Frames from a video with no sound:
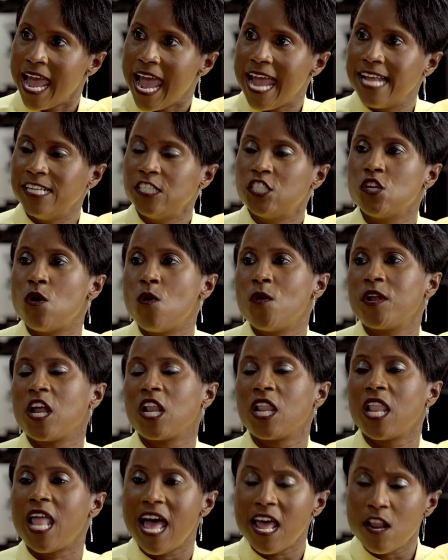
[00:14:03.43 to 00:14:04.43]
And so in a
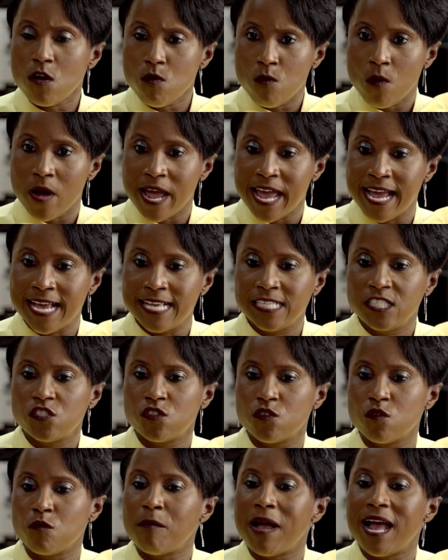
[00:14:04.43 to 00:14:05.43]
lot of ways
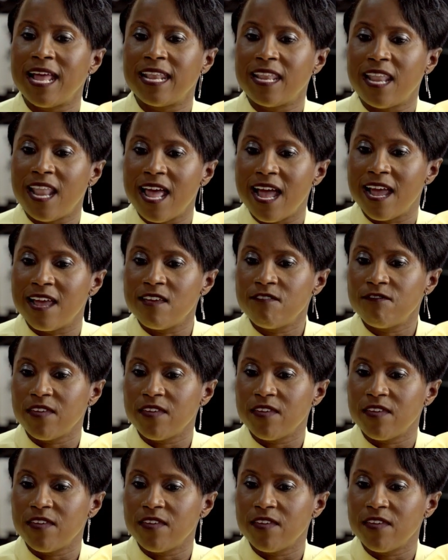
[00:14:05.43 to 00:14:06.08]
through my life